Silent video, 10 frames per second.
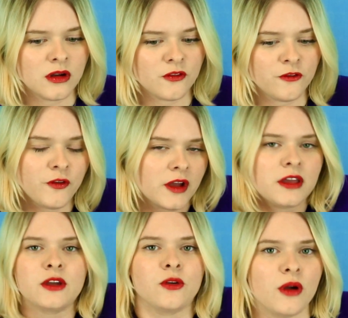fucking
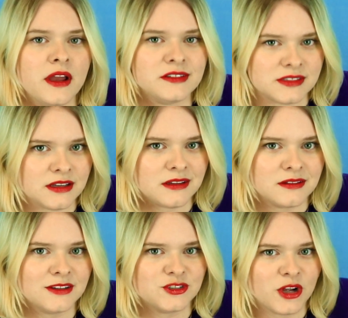crazy the
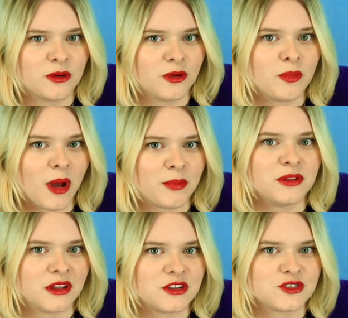general
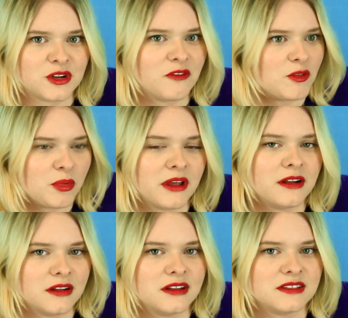population of the planet
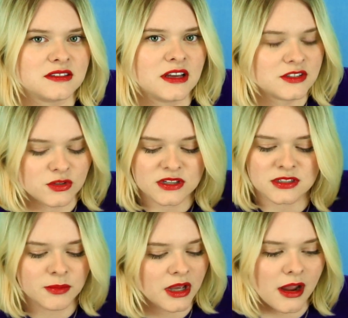is. It's
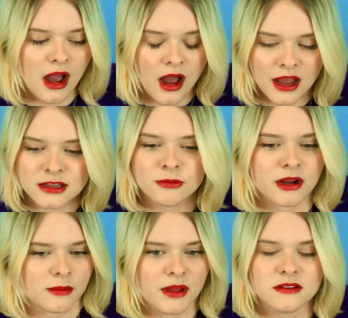something I highly
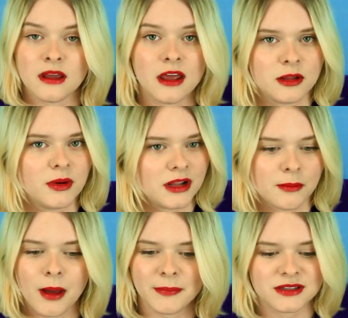recommend to anybody. I'm
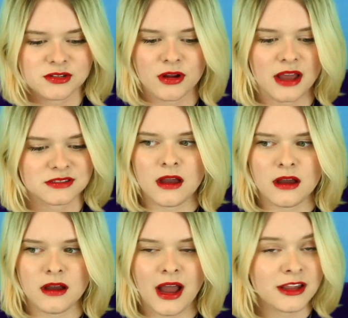not being sarcastic.
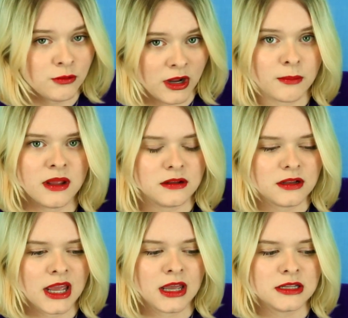Highly recommend it,
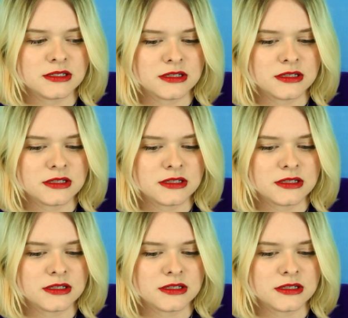and